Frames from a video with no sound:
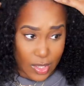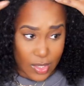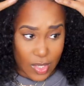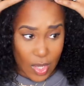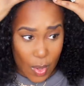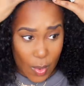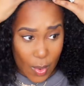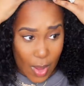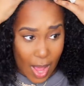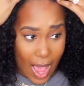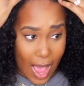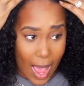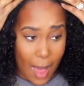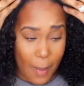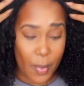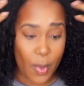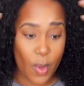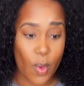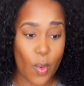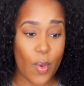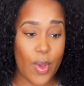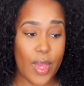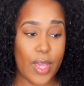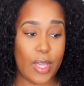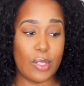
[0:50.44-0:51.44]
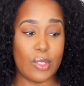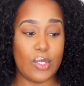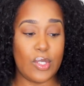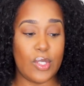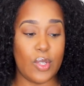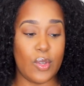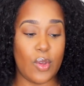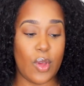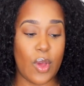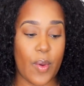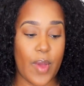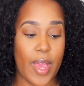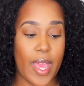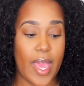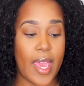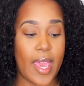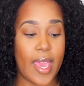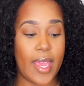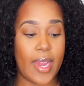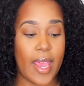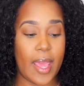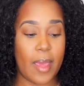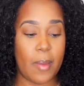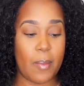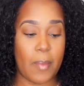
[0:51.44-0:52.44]
So I'm going to go
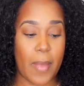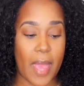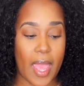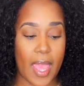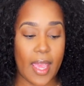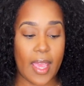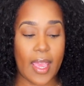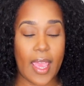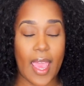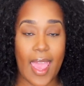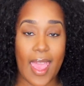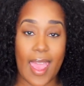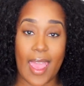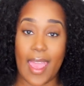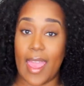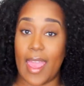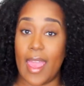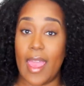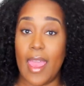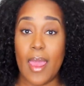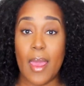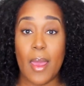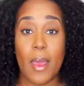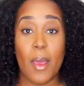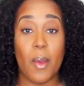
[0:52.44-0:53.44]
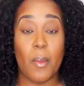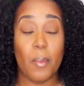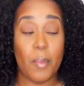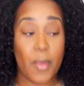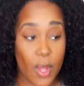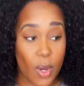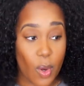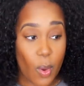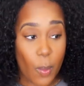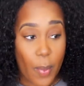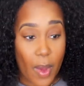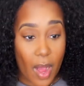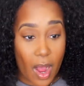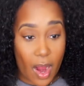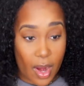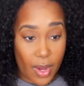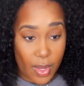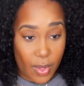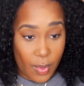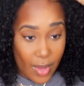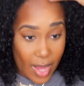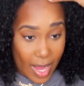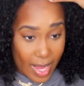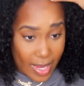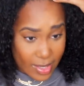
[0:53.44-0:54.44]
ahead and make a middle part.
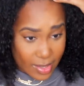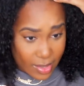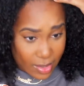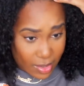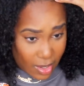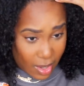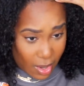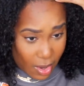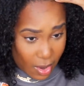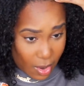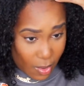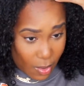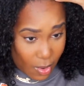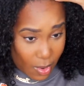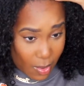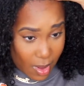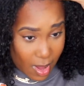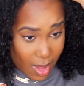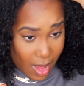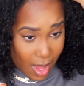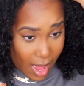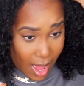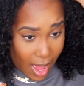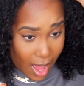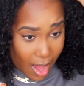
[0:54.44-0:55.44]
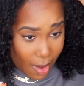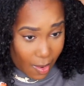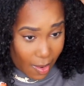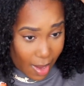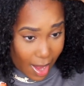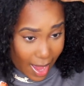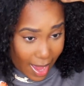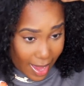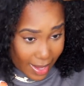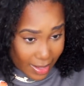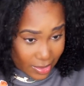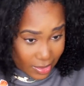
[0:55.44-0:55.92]
You guys know how I